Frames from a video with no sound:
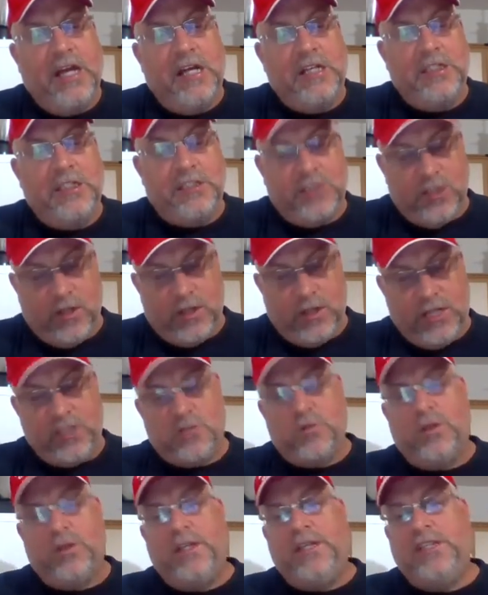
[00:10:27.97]
So
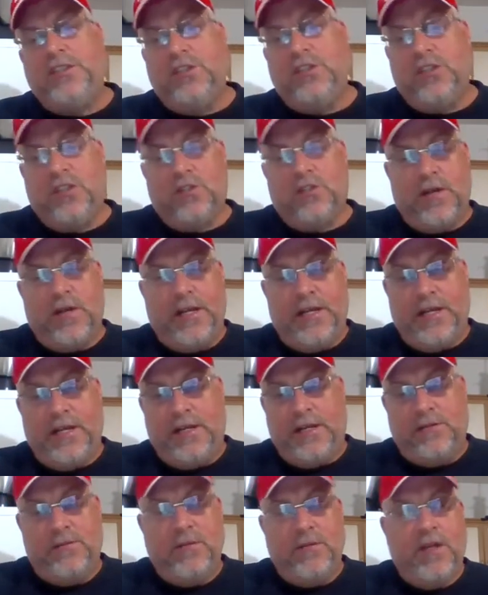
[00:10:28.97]
that's what he's doing right
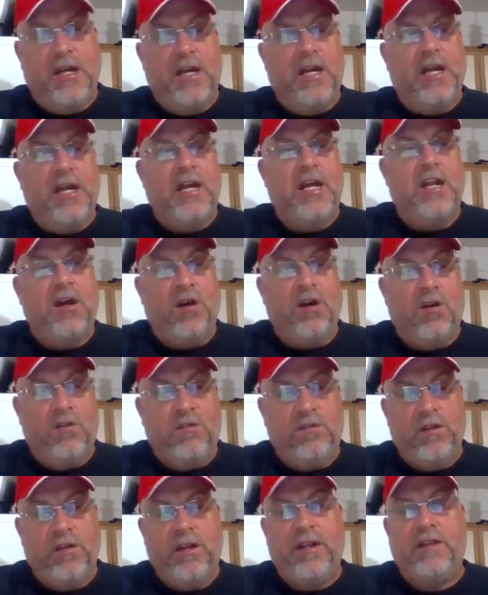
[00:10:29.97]
now. And
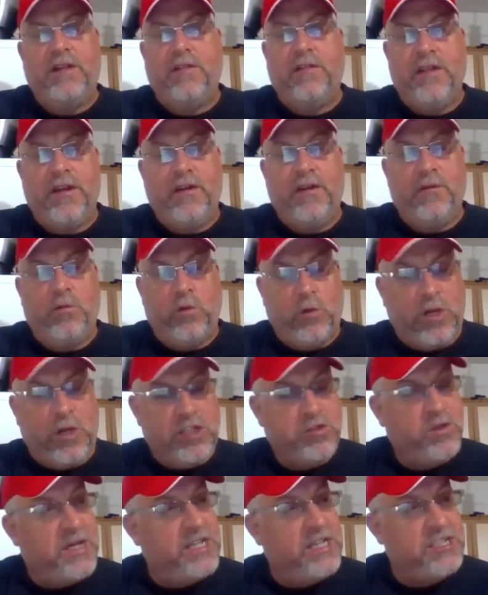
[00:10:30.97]
hopefully everything
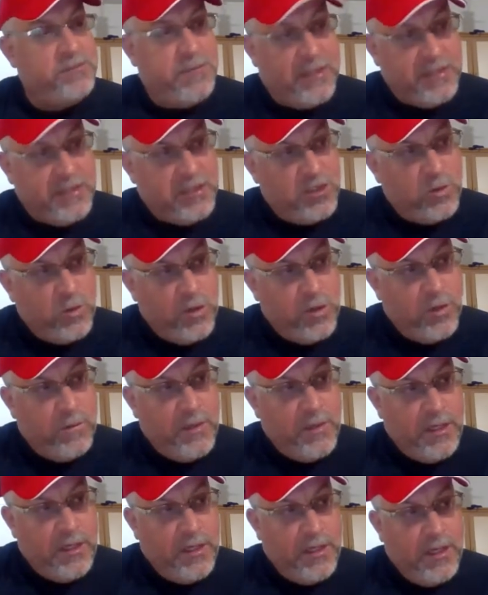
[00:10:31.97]
works what I expect it will
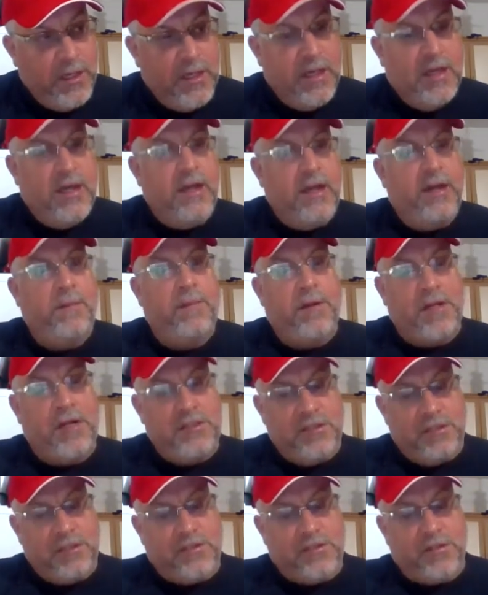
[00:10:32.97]
be.
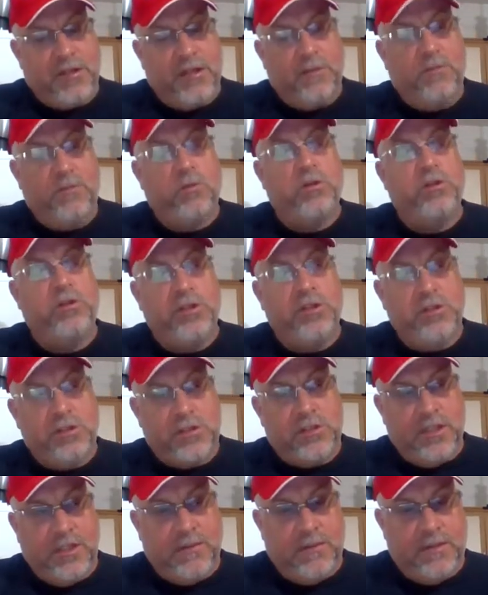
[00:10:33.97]
President Trump will do
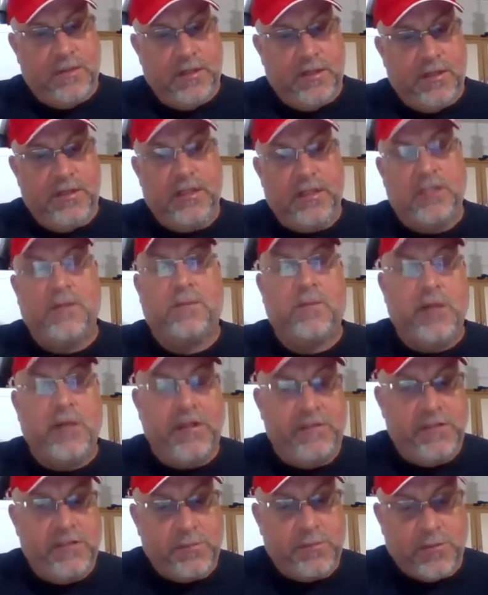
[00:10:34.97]
something that the
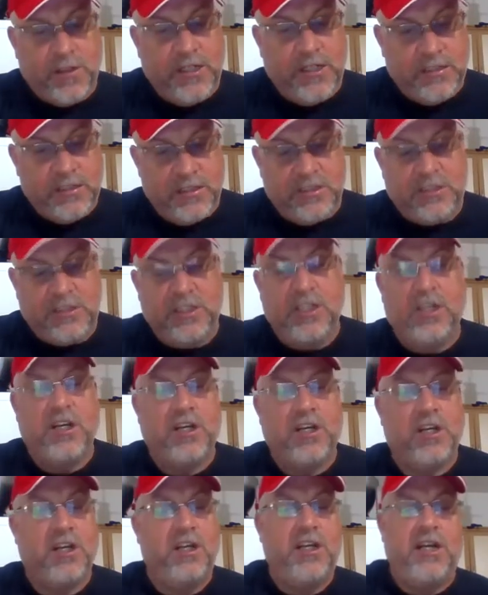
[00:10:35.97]
previous presidents
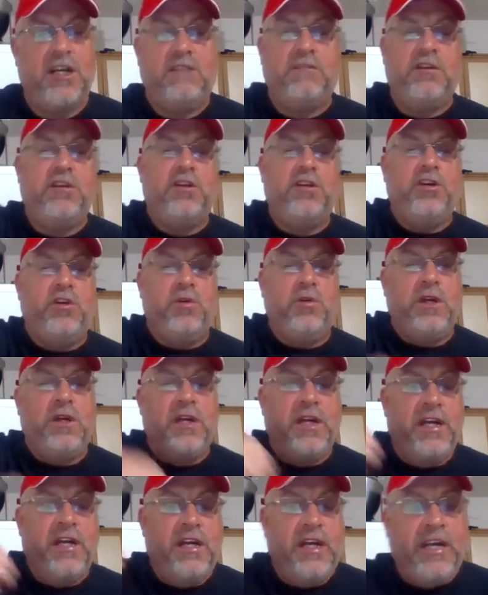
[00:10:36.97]
could never do.
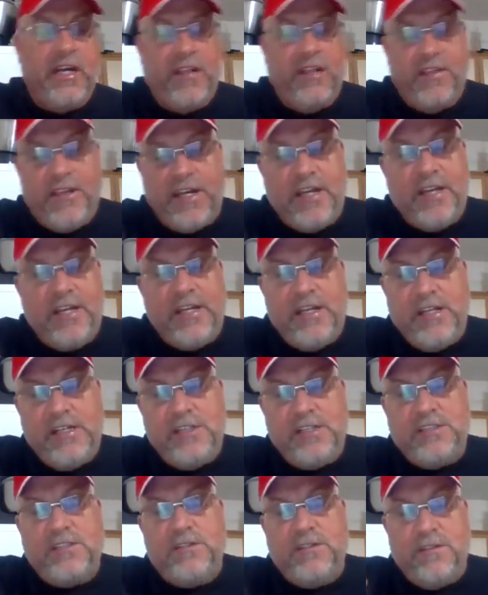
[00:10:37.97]
And that
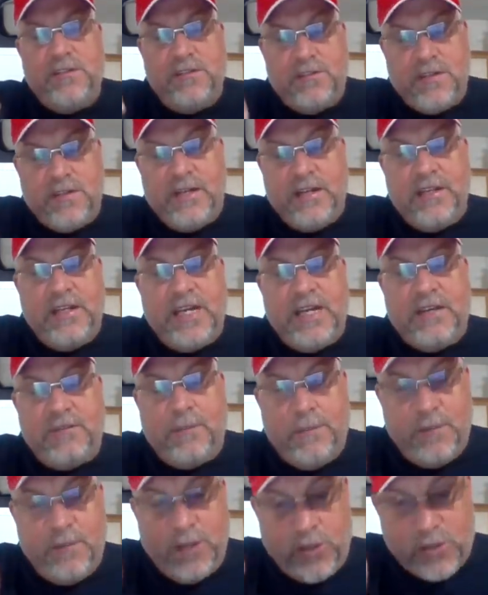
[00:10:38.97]
is to finally
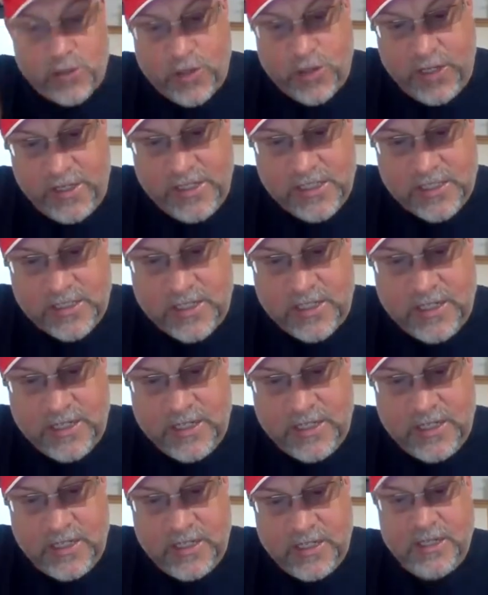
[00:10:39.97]
have a treaty
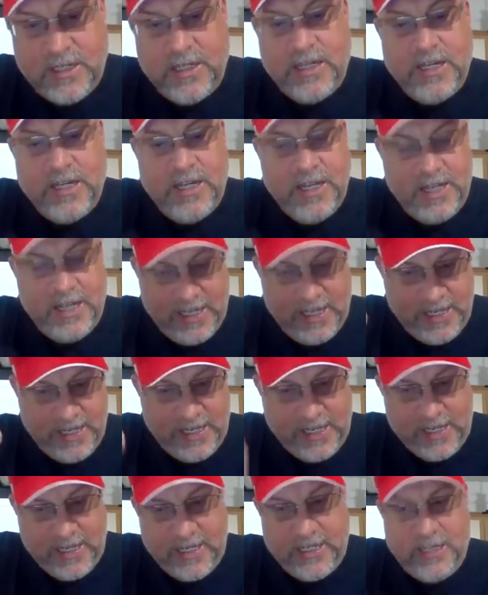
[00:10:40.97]
signed
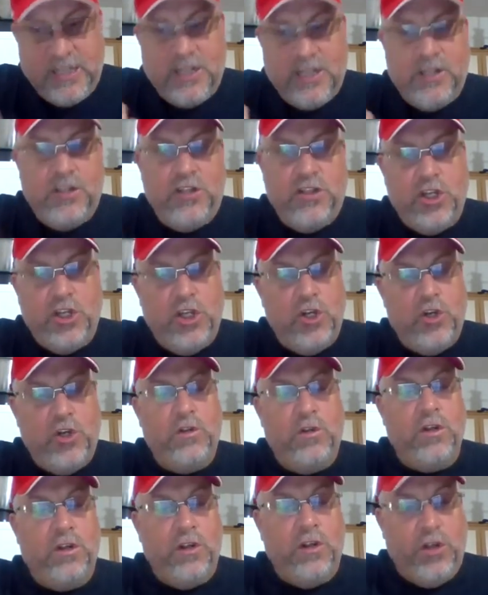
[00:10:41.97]
and end to
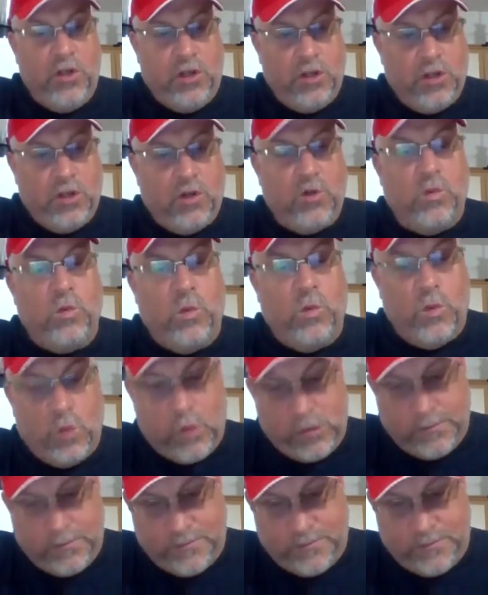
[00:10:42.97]
the nuclear war.